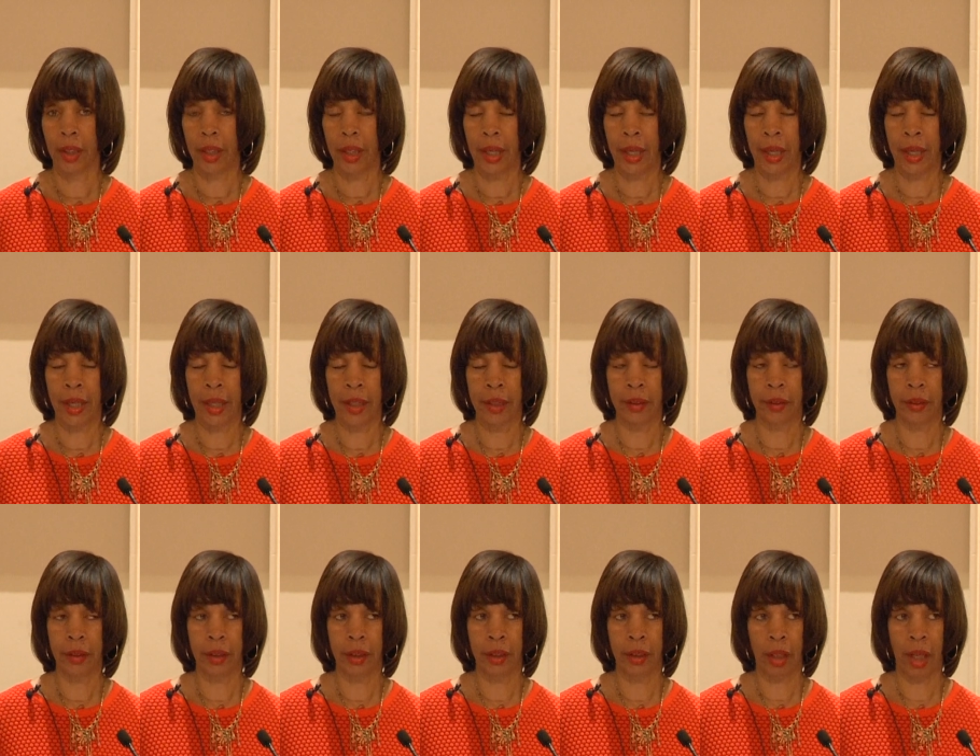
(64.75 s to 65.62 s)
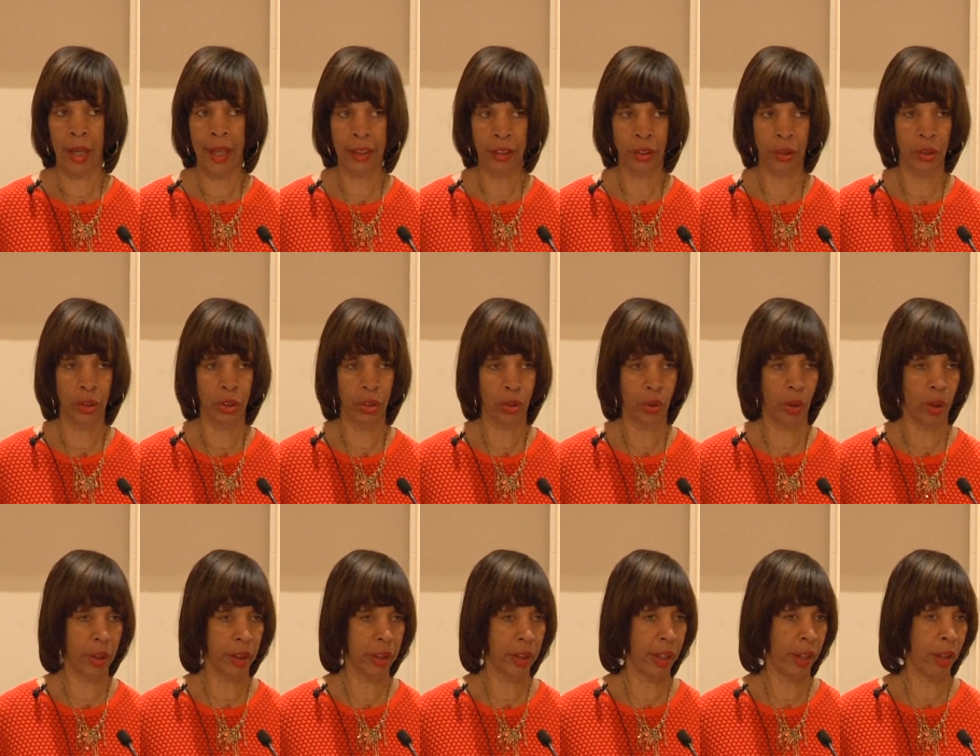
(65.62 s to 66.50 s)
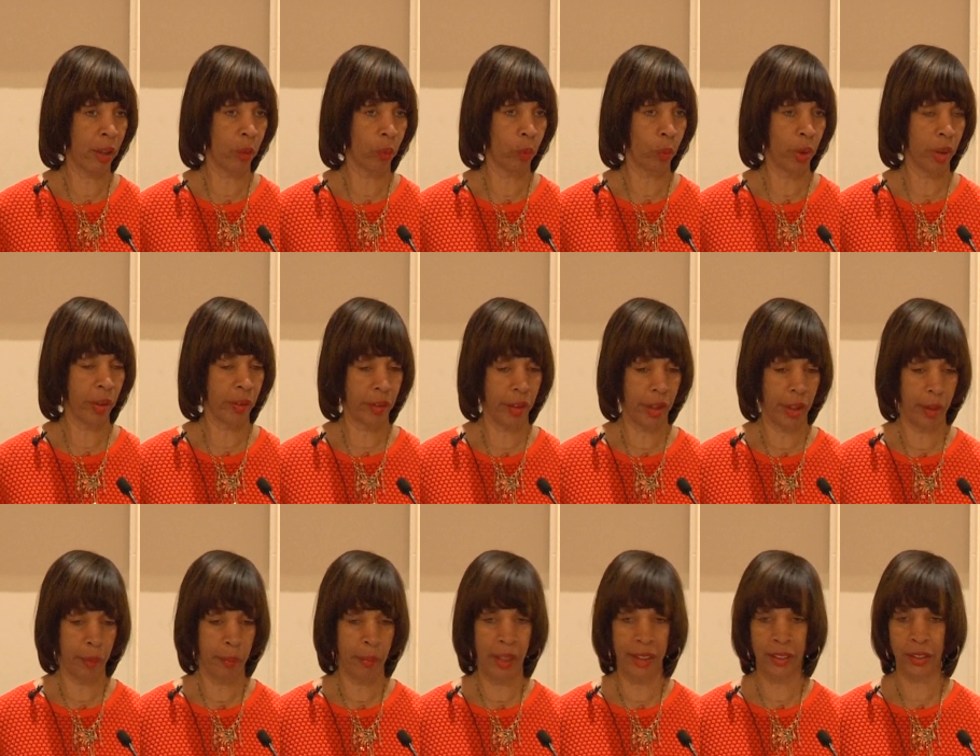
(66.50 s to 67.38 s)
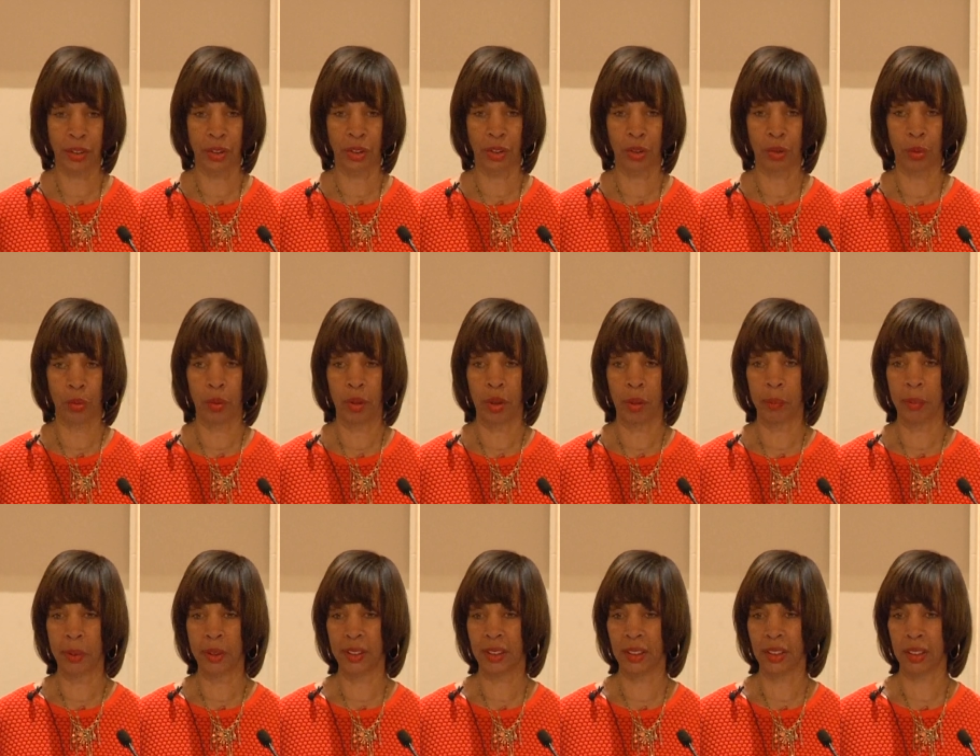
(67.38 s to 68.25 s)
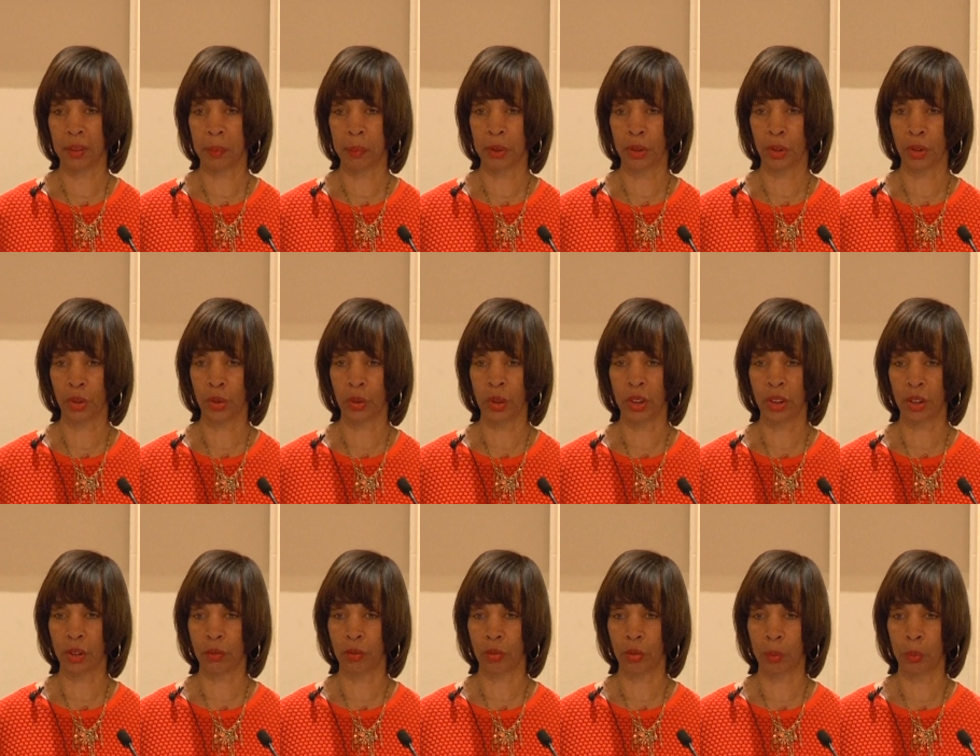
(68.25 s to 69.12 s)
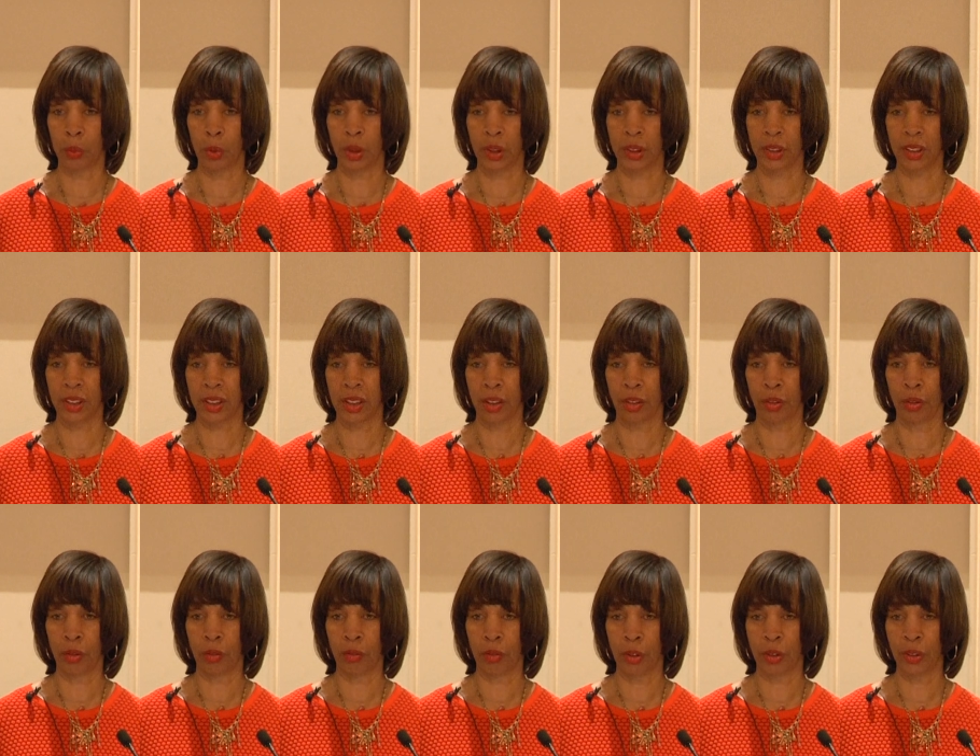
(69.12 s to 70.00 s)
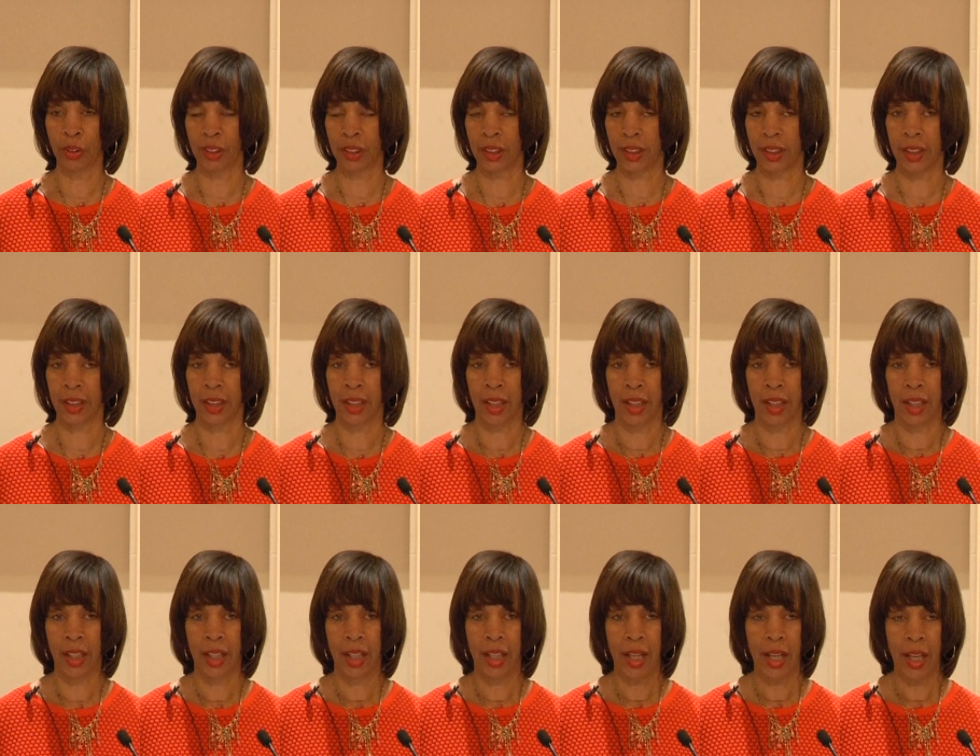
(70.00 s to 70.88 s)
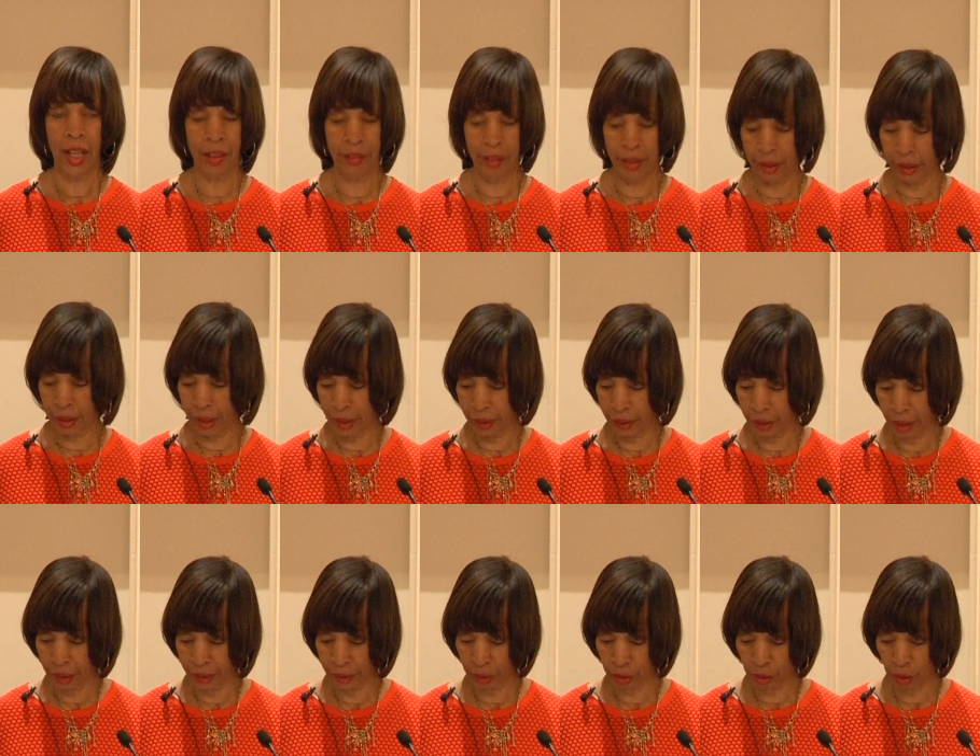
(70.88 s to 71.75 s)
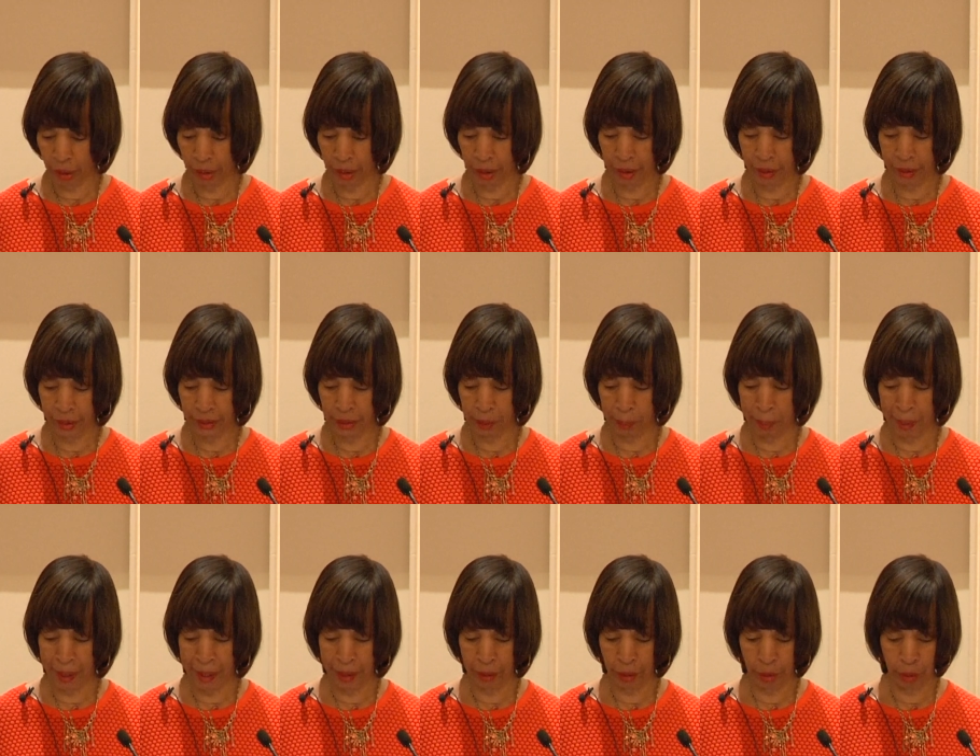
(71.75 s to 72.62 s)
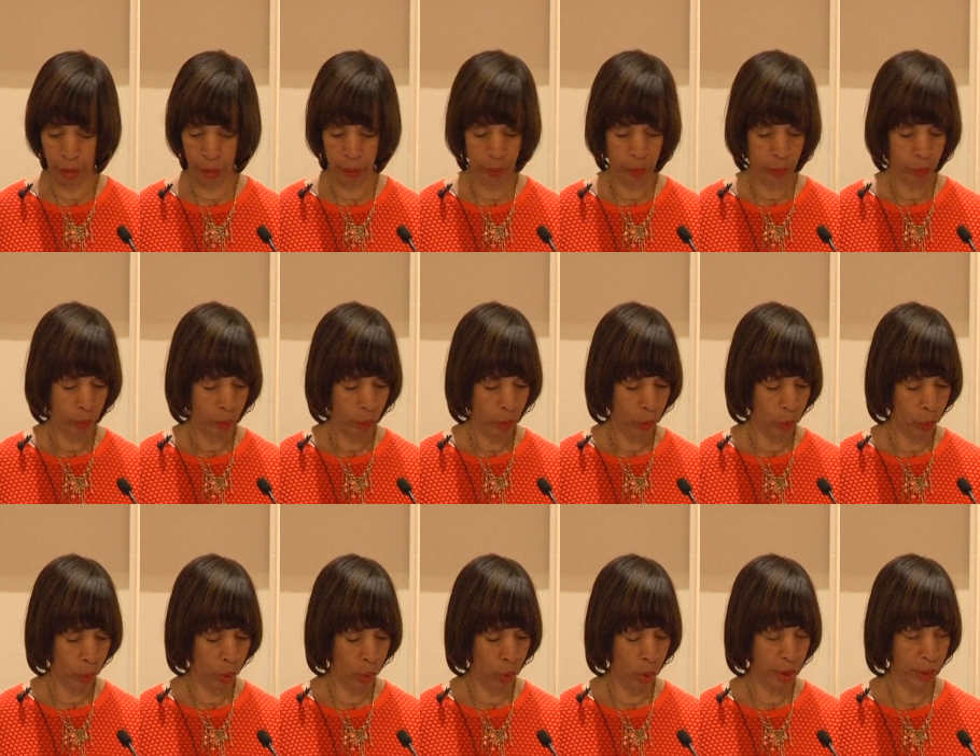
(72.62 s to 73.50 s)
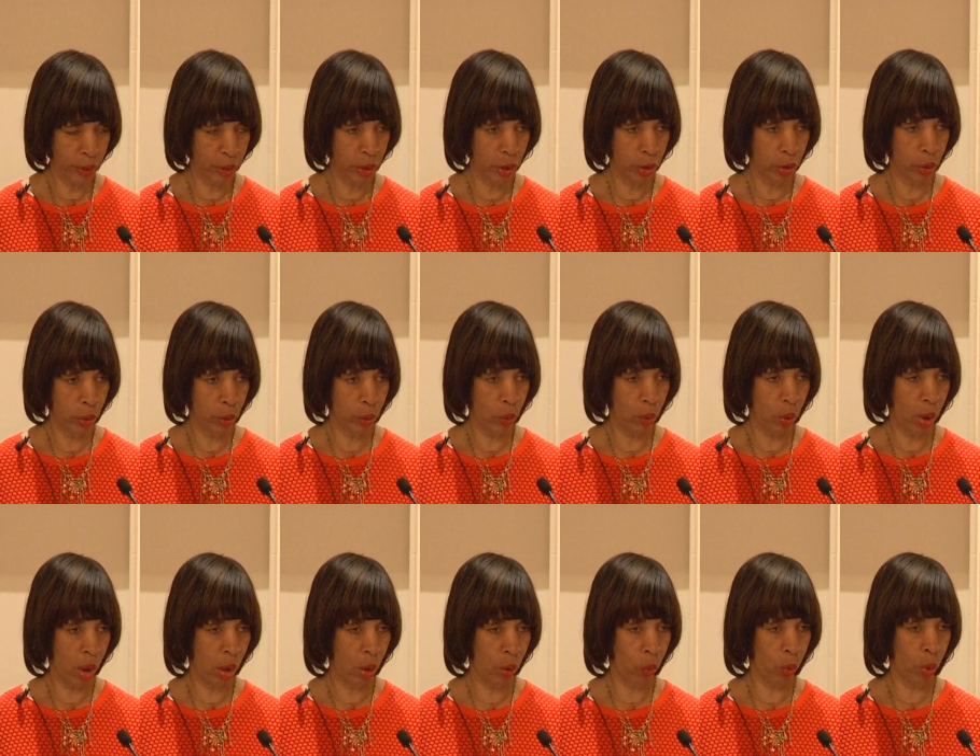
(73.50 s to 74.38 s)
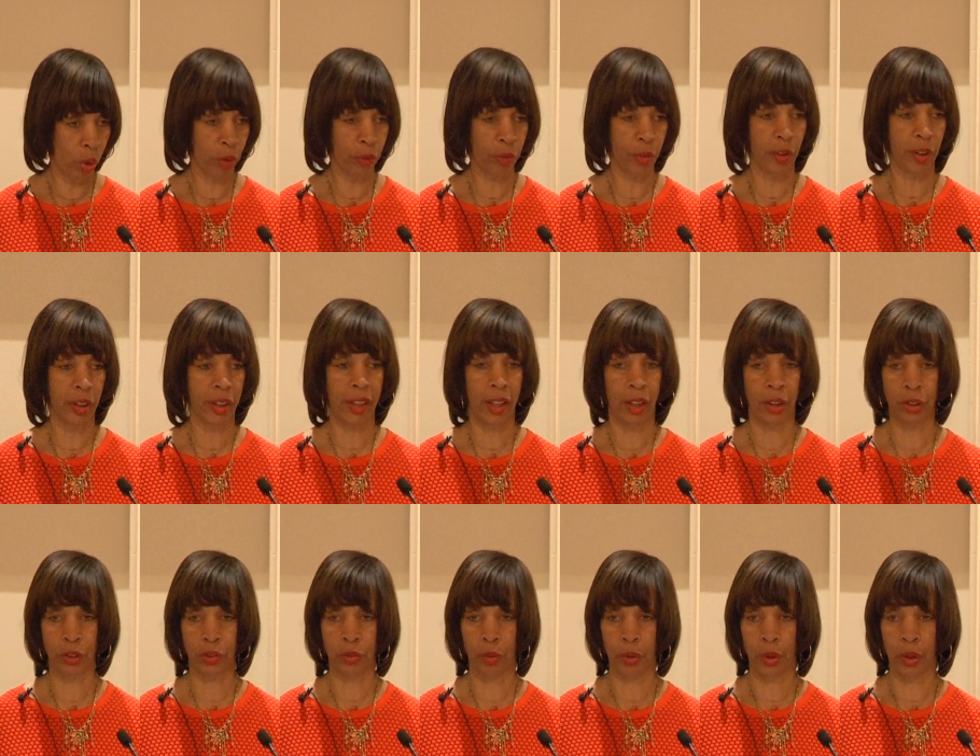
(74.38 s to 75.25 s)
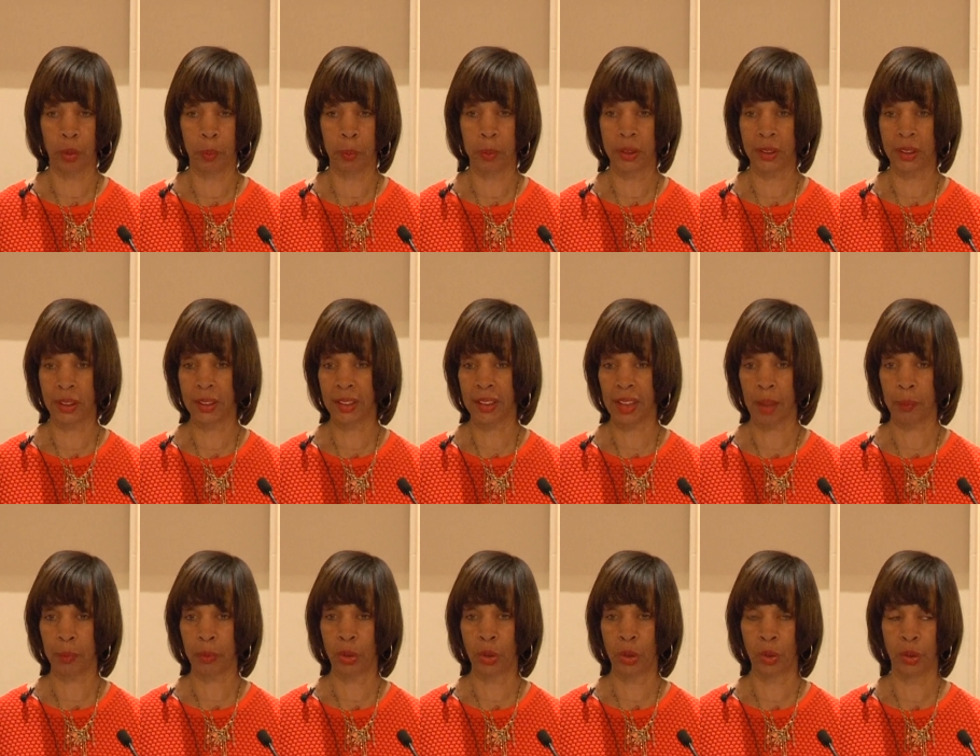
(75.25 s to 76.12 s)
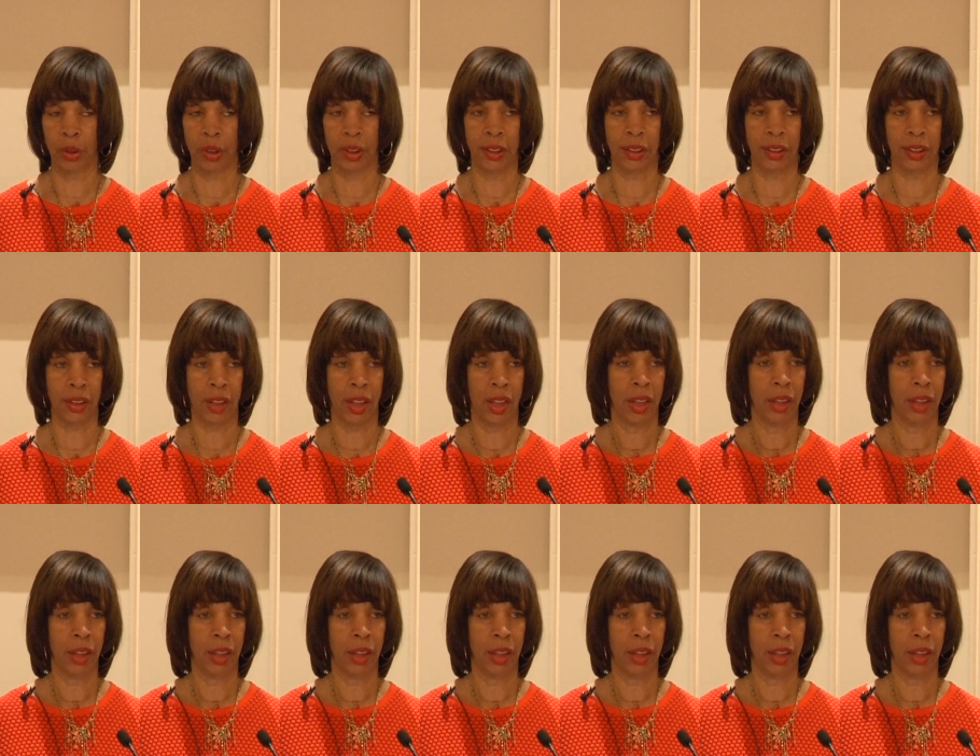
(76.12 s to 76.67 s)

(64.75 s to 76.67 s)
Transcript: And it actually started out with a master's degree in business administration from Morgan State University. And then I, I started out as a banker, went on to uh, work for the Council for Business Opportunities